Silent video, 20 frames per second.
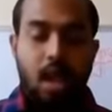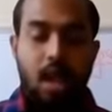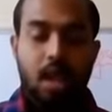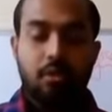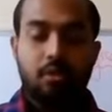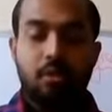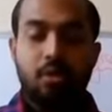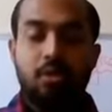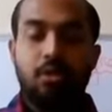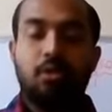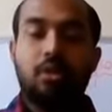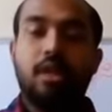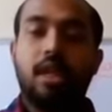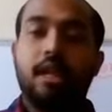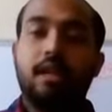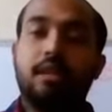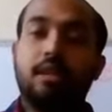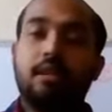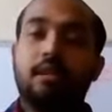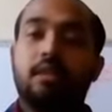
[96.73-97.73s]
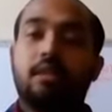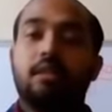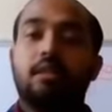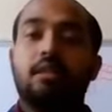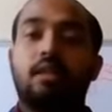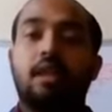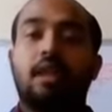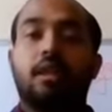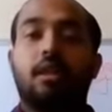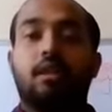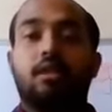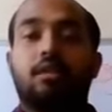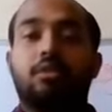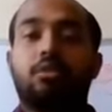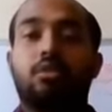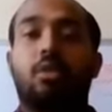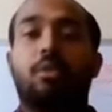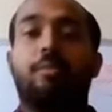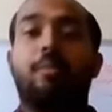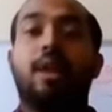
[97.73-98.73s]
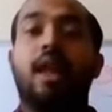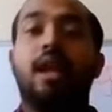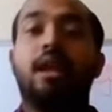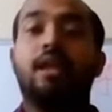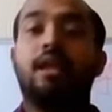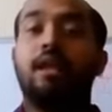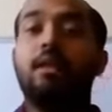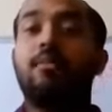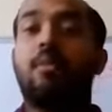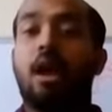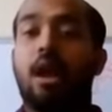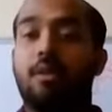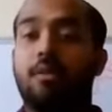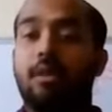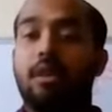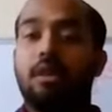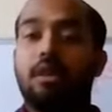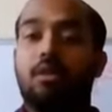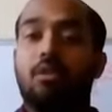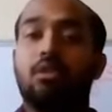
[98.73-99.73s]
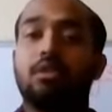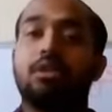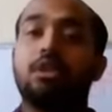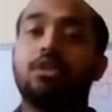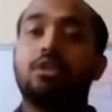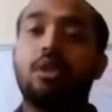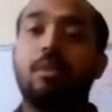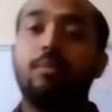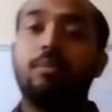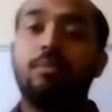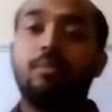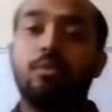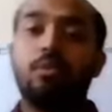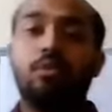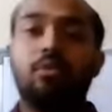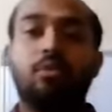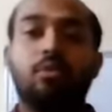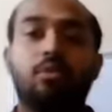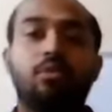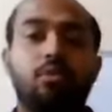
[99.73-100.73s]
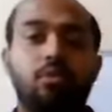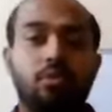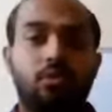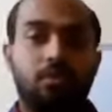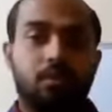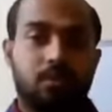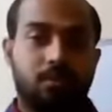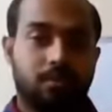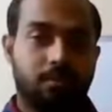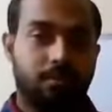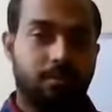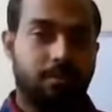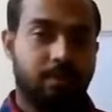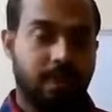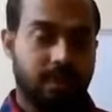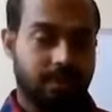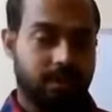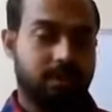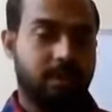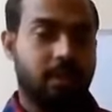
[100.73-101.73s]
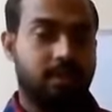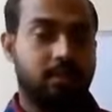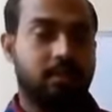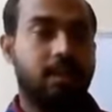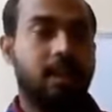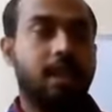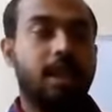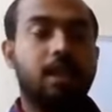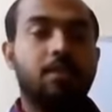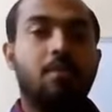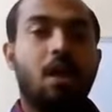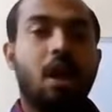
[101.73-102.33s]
And we know that plant environment consists of two phases, that is the